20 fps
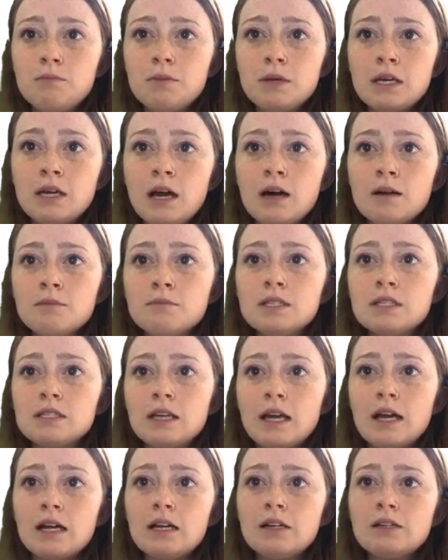become
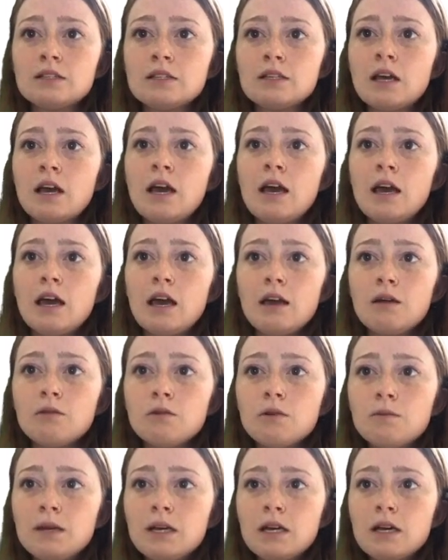scarce, it
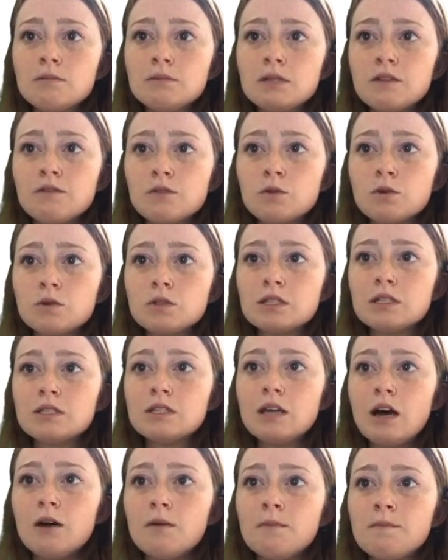will become difficult to
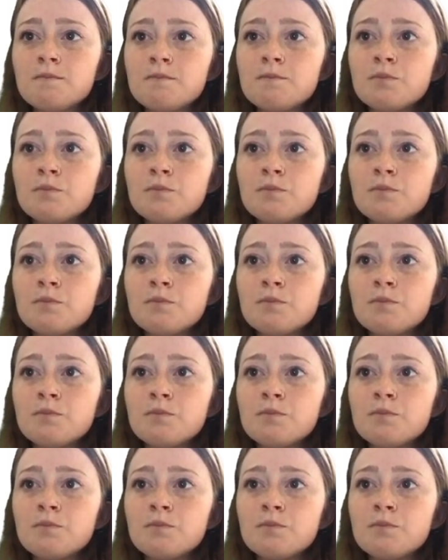sell,